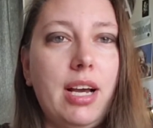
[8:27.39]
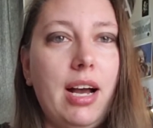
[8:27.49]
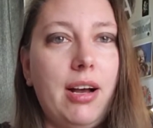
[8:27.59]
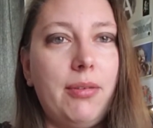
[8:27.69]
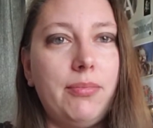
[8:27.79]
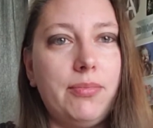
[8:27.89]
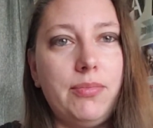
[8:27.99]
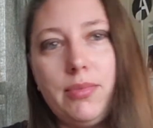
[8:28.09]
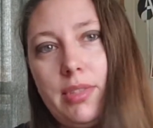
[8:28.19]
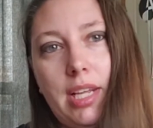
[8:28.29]
And
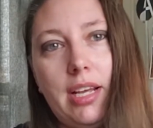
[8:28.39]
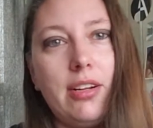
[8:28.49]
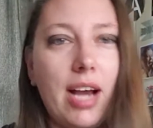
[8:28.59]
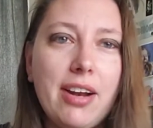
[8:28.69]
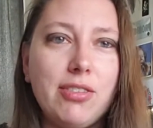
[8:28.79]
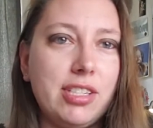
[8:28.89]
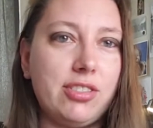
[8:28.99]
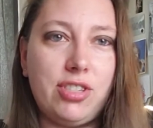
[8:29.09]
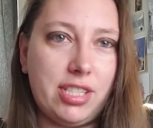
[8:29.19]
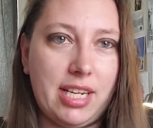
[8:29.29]
I don't
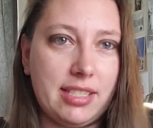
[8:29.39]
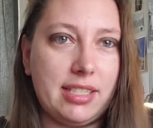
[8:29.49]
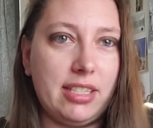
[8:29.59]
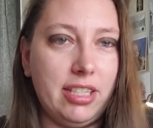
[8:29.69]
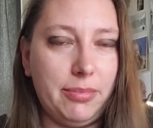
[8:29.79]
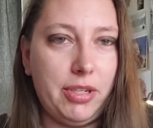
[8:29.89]
just necessarily